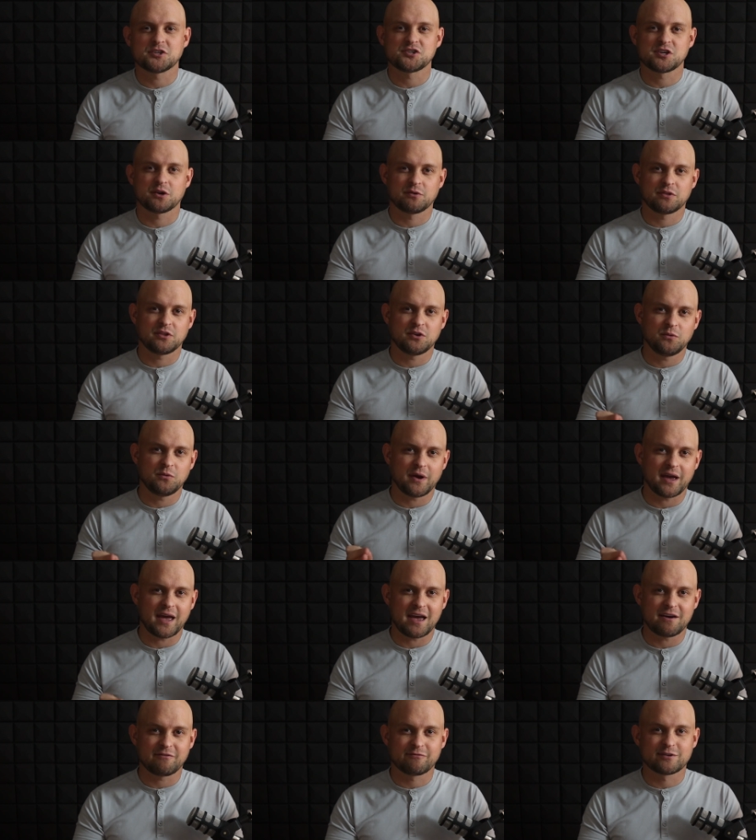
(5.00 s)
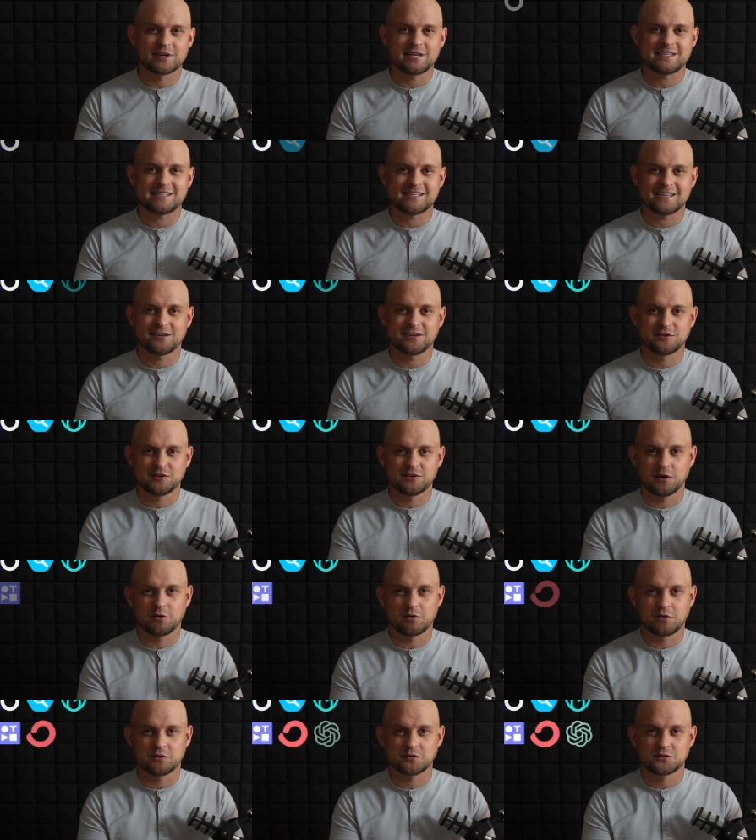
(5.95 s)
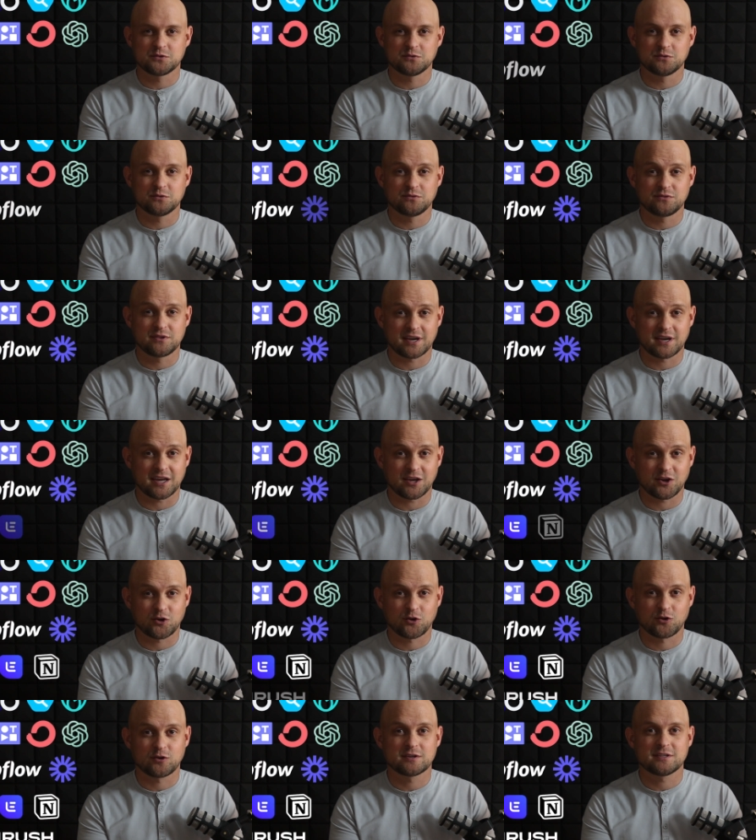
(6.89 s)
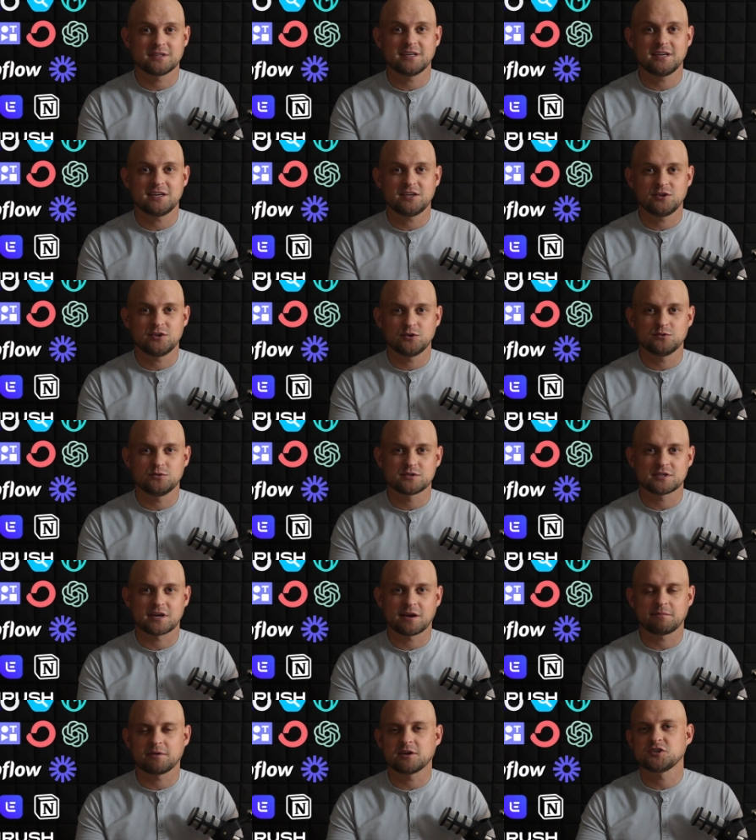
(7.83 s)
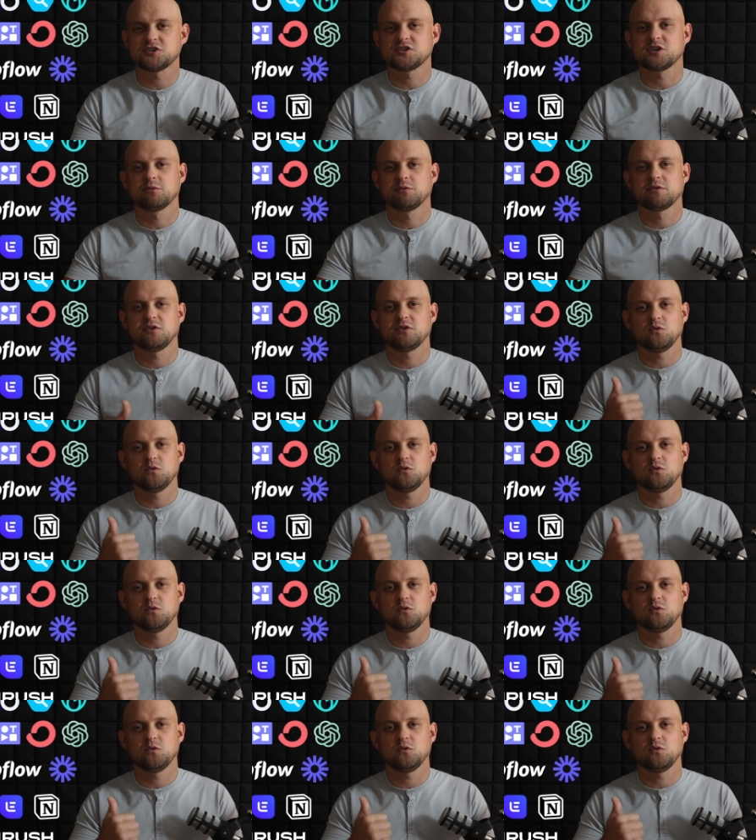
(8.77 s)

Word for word: share with you every single no-code tool that I currently use. I'm gonna share with